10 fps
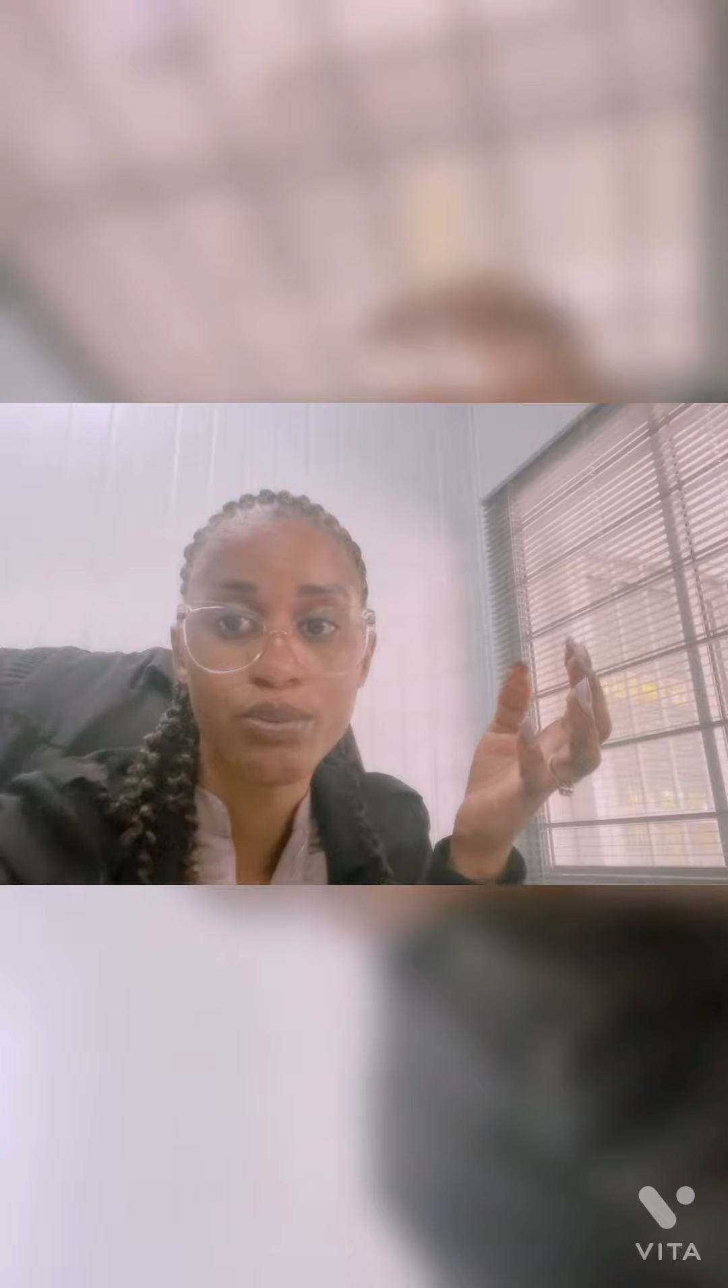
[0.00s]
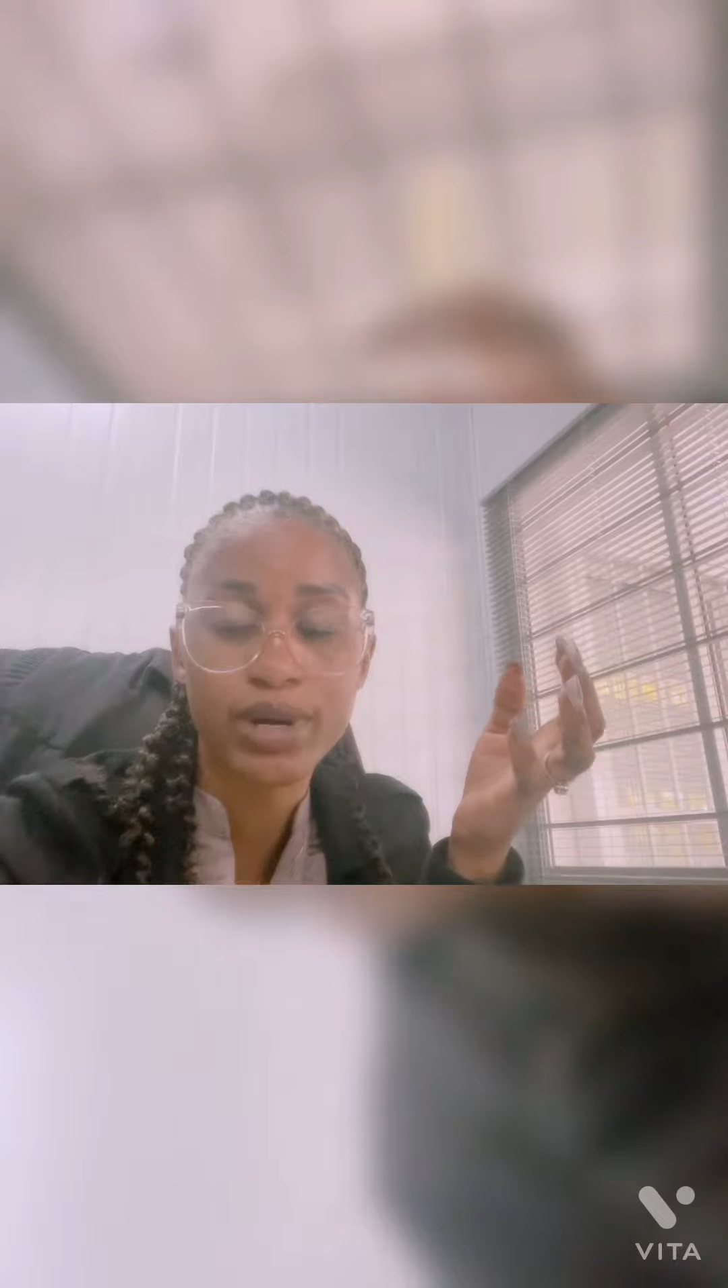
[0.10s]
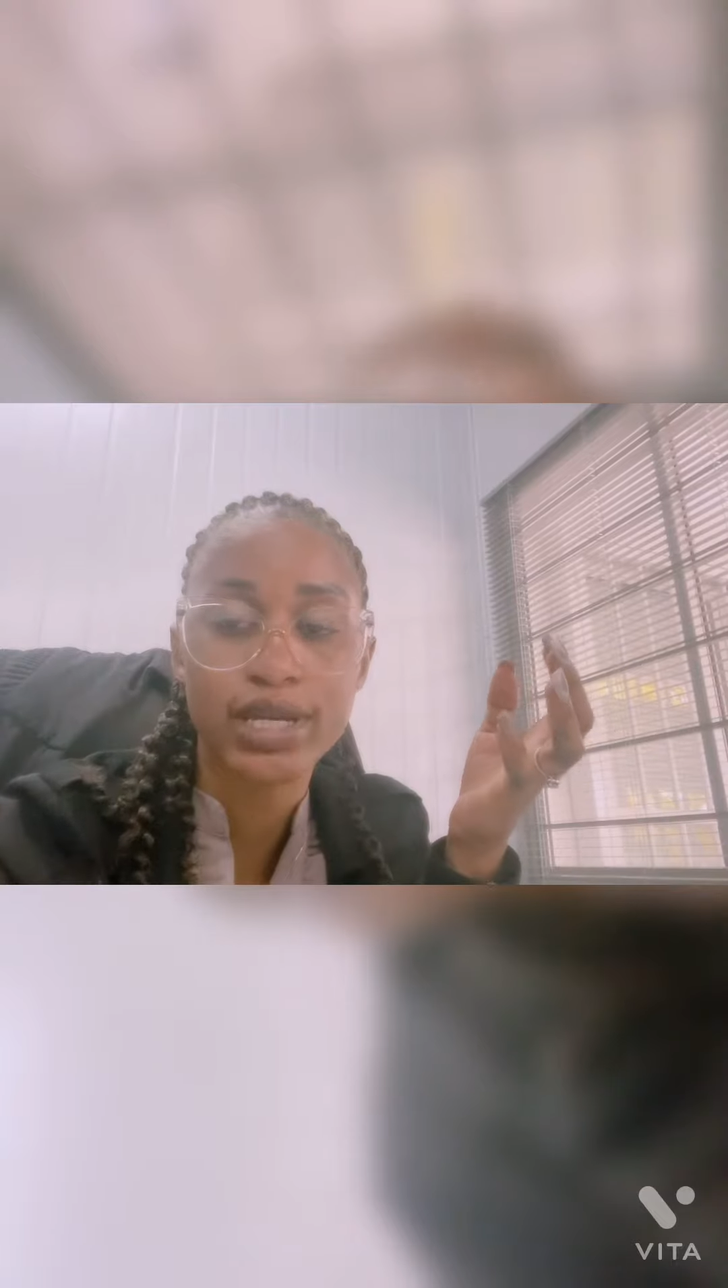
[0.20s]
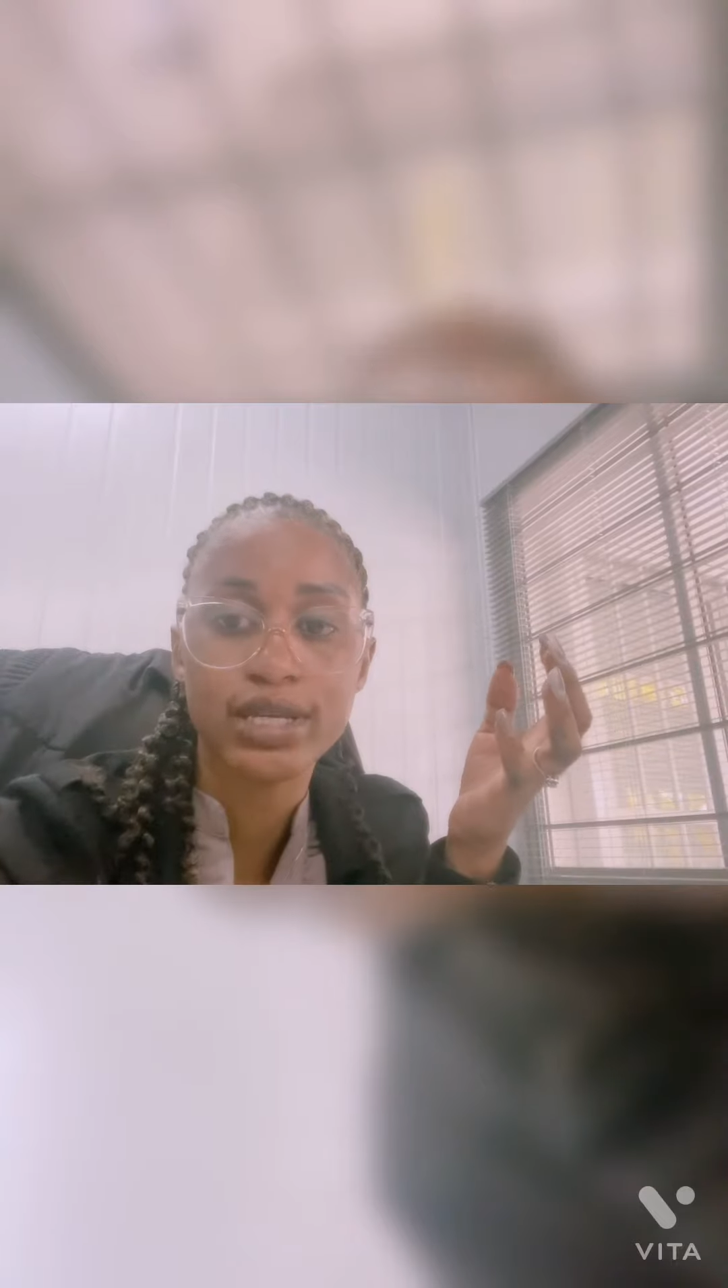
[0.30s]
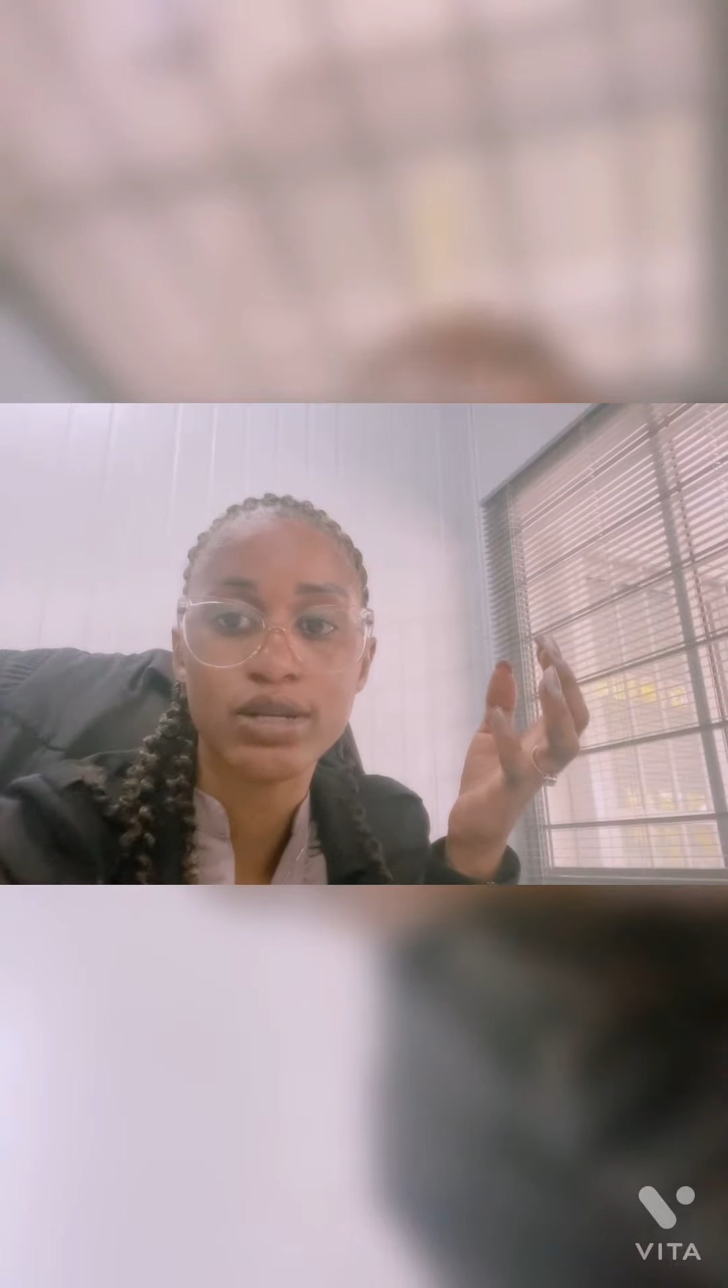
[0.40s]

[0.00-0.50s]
but